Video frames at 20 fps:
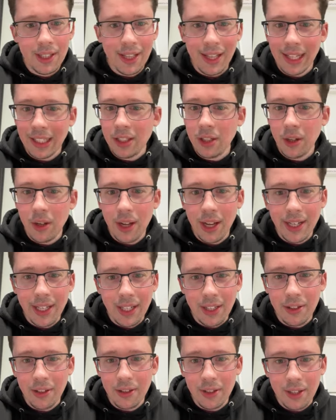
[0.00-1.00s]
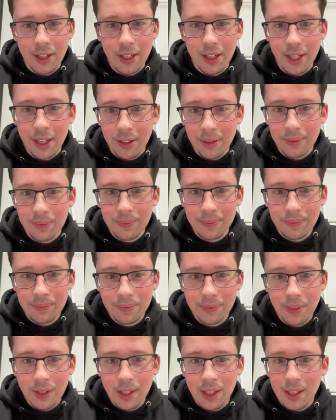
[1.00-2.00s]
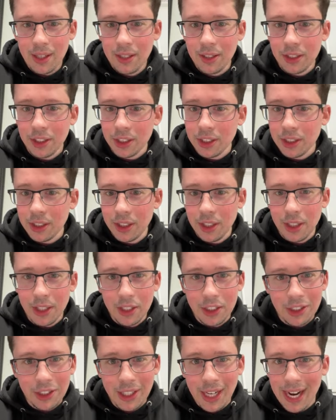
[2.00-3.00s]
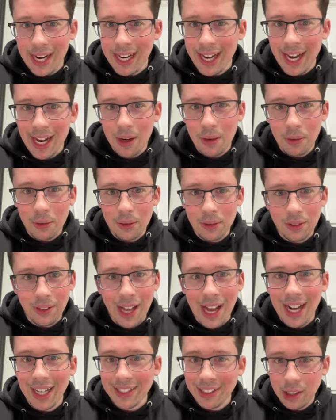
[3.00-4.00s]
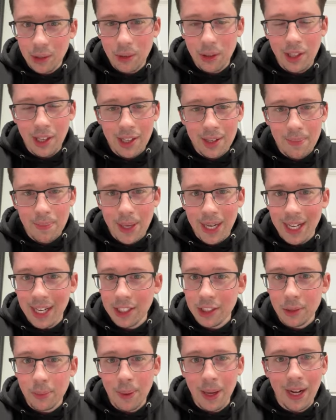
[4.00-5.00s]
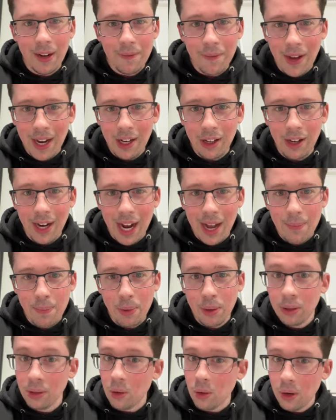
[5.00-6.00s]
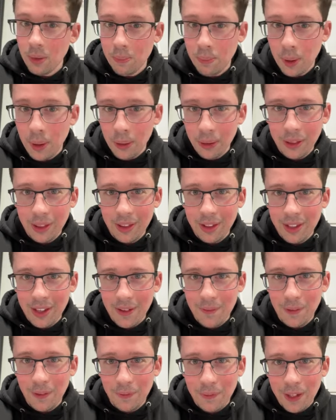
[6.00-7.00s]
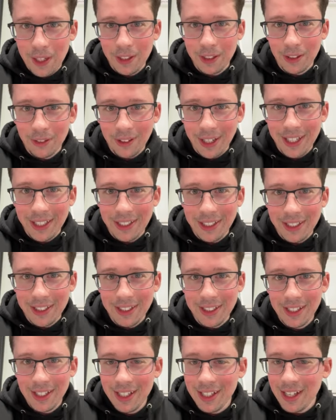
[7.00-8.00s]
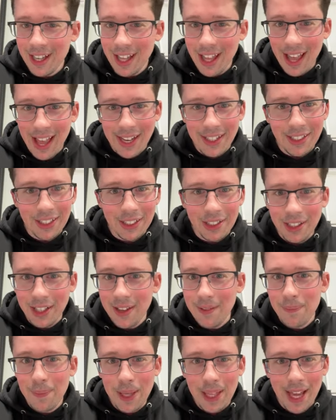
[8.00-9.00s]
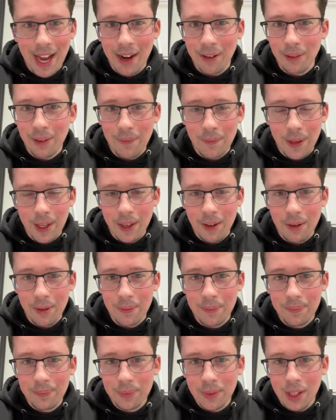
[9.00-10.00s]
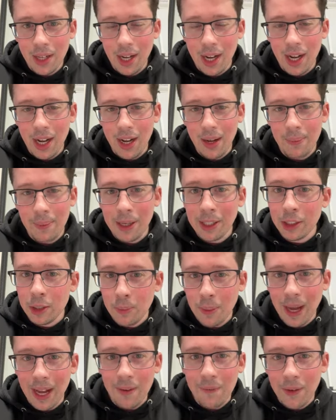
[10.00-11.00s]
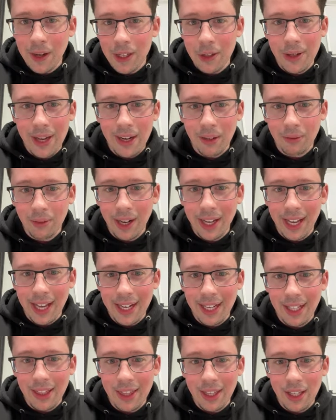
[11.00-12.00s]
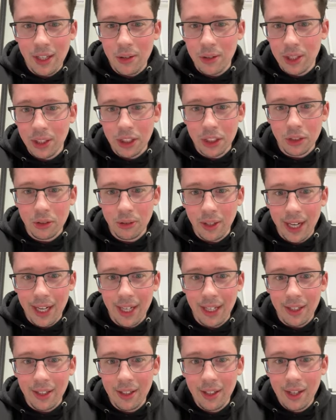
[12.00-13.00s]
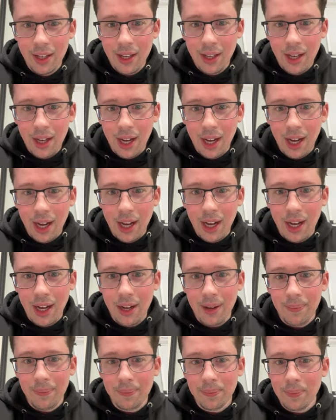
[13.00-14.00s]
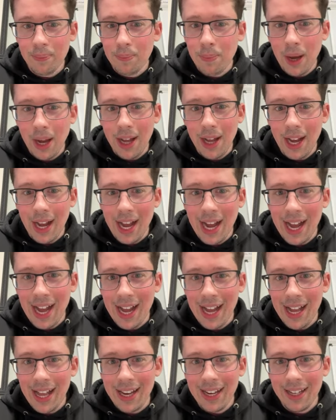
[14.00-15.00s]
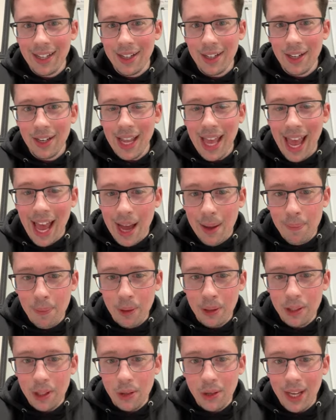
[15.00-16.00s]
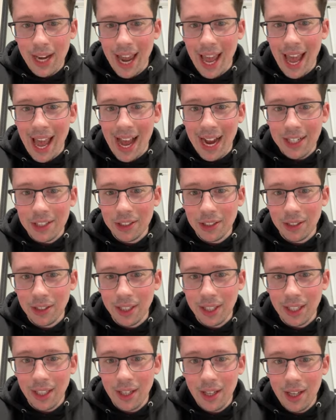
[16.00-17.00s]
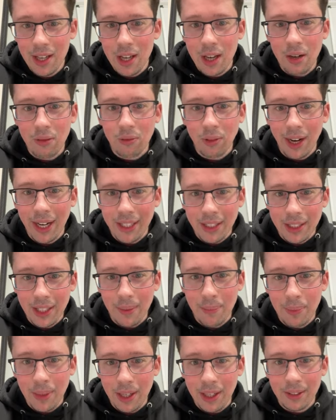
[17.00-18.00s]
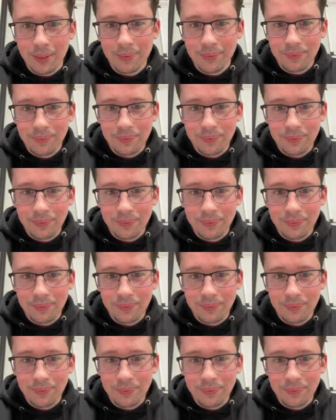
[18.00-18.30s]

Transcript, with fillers: That's all I need you to do. Just check out Locked In with Ian Bick on Spotify or Apple or both if you're feeling gracious, and just leave me that review. Um, on Spotify, you can't write anything, you can just rate it. Um, but on Apple, you can actually write something.